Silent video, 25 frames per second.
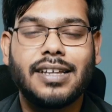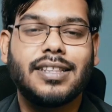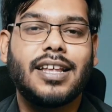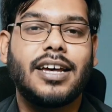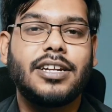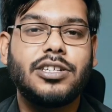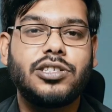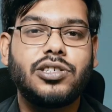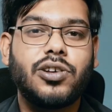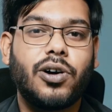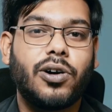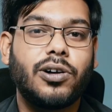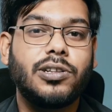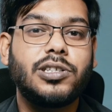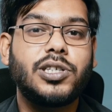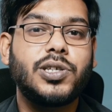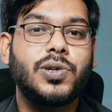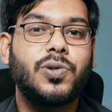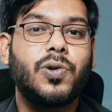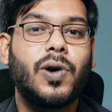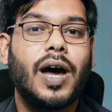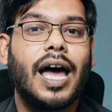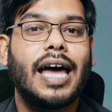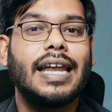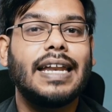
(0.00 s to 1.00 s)
there is
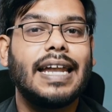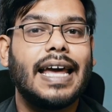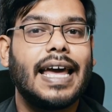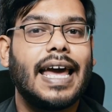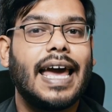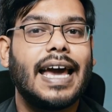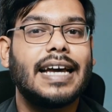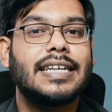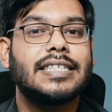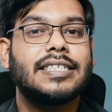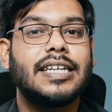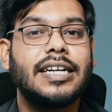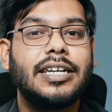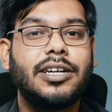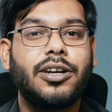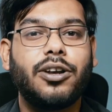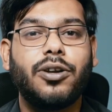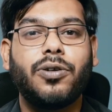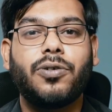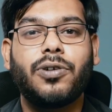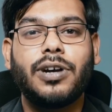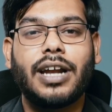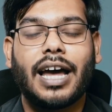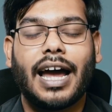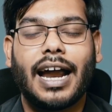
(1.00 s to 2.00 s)
also an exit
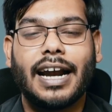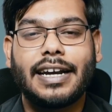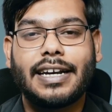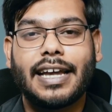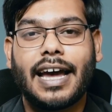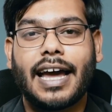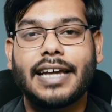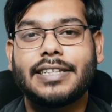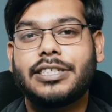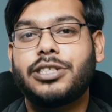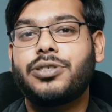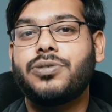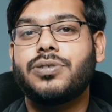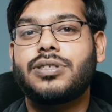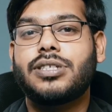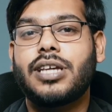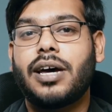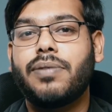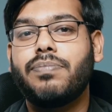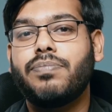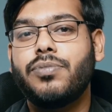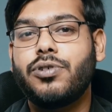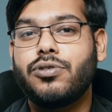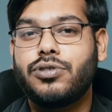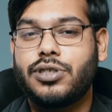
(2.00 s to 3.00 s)
load attached to
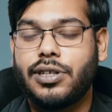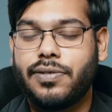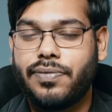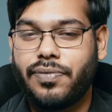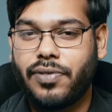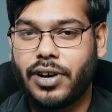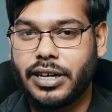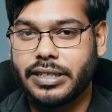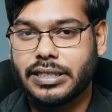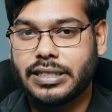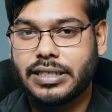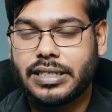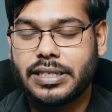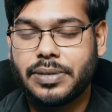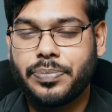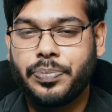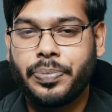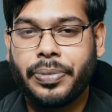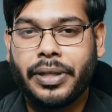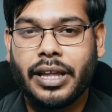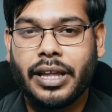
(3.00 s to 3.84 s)
some mutual funds.